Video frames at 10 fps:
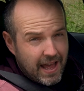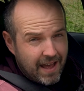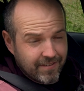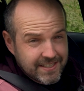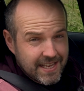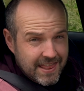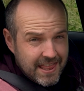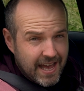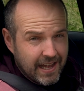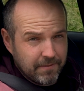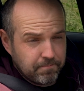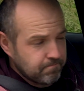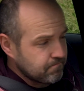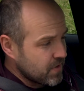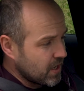Having said that,
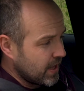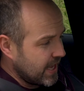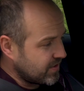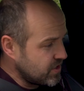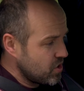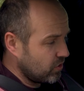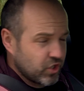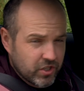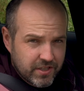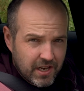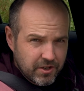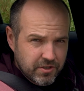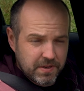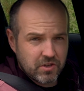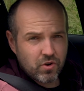it's not just at
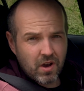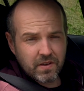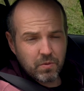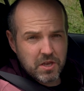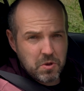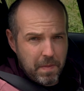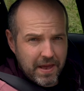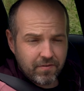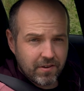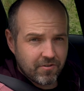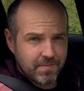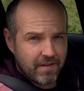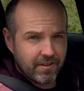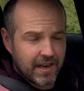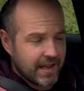low-speed driving where you benefit from
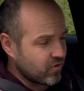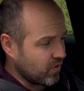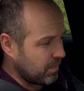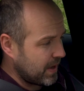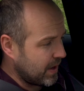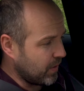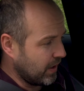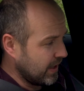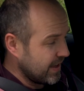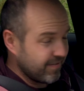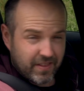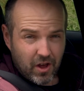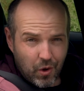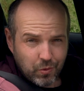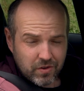having electric power. In fact, the
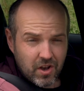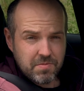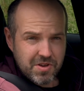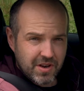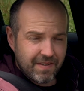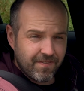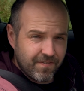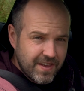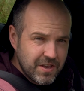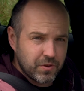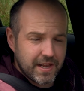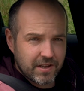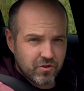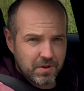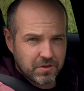whole time you can feel the
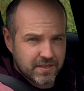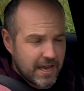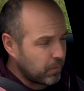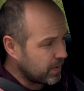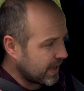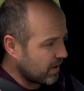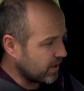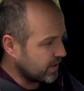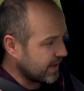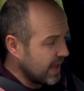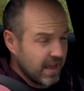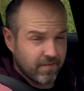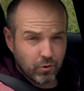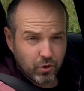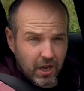electric motors helping out, and
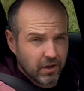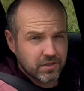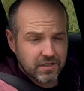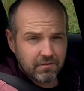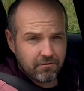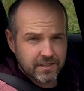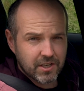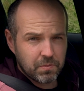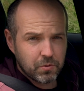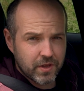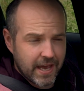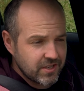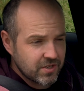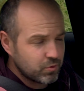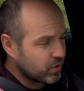if you're coasting, for example, the
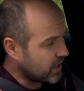engine will